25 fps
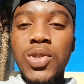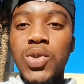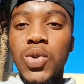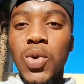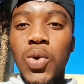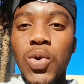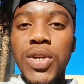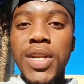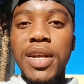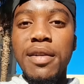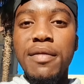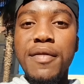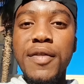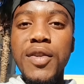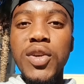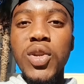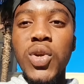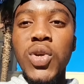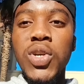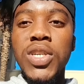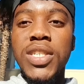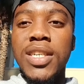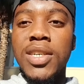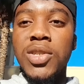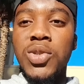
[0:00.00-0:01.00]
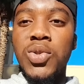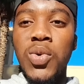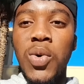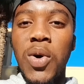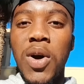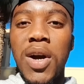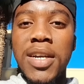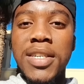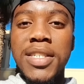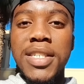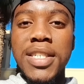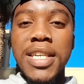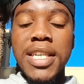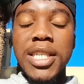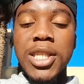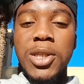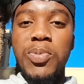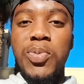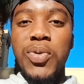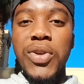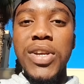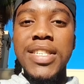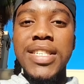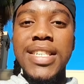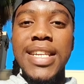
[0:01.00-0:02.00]
So the video you just watched is
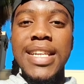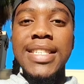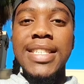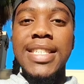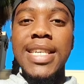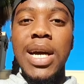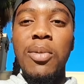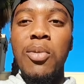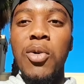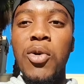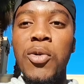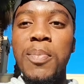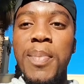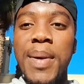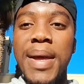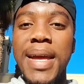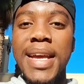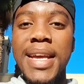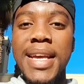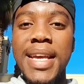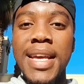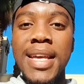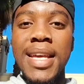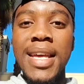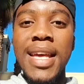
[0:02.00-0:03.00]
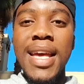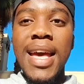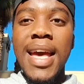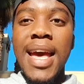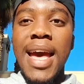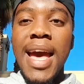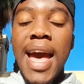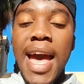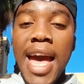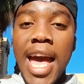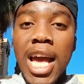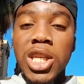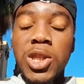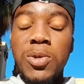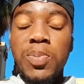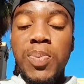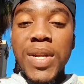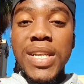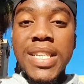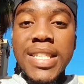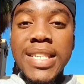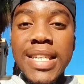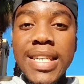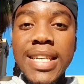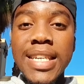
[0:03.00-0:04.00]
President Mbeki
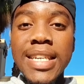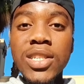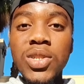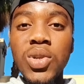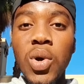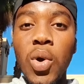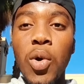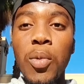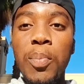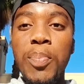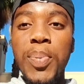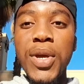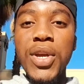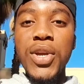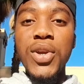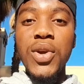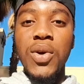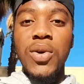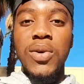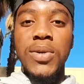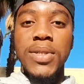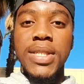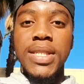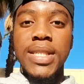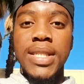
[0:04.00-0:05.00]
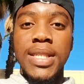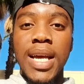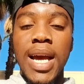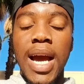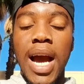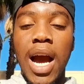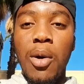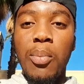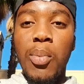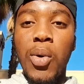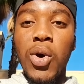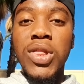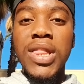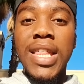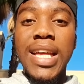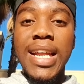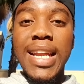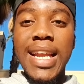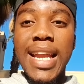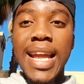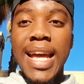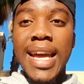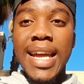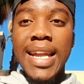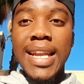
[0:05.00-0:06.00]
expressing his opinions about the
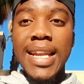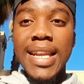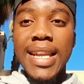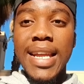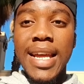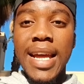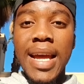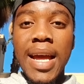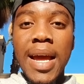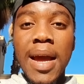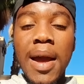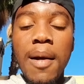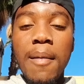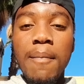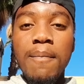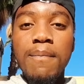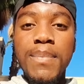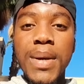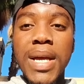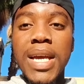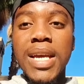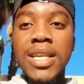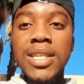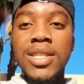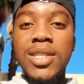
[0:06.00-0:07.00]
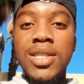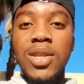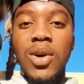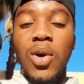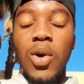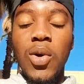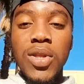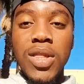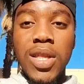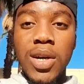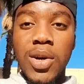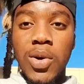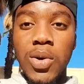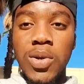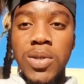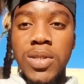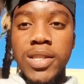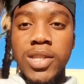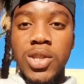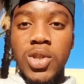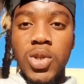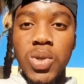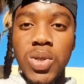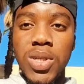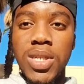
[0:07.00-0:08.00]
land based on the
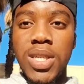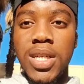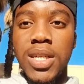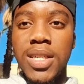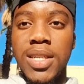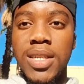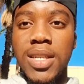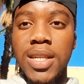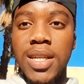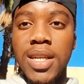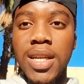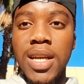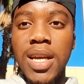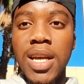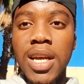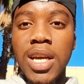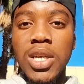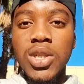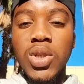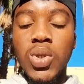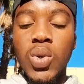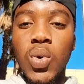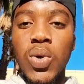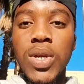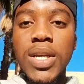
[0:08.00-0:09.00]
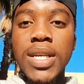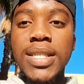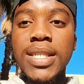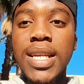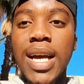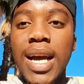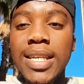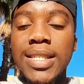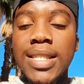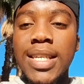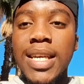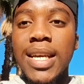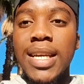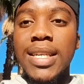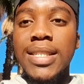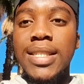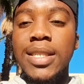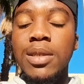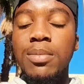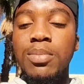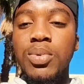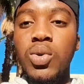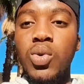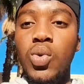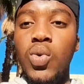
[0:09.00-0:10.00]
constitution. So he's asking a
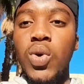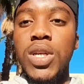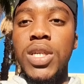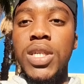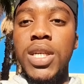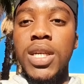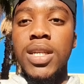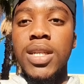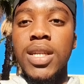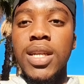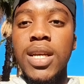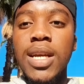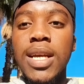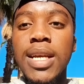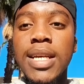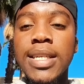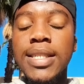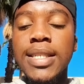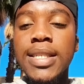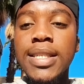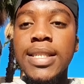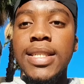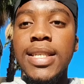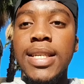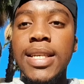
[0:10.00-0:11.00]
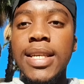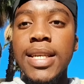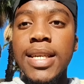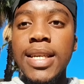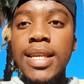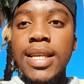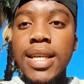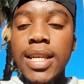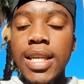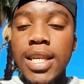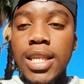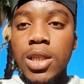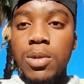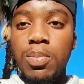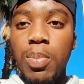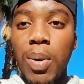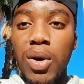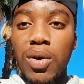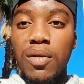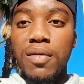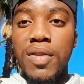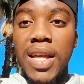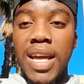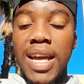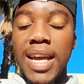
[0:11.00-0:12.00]
simple question. Since he is
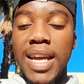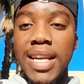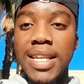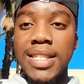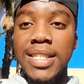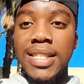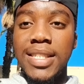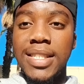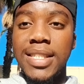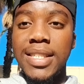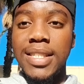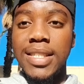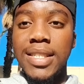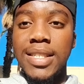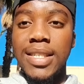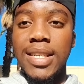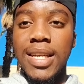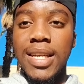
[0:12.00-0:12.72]
part of the ANC,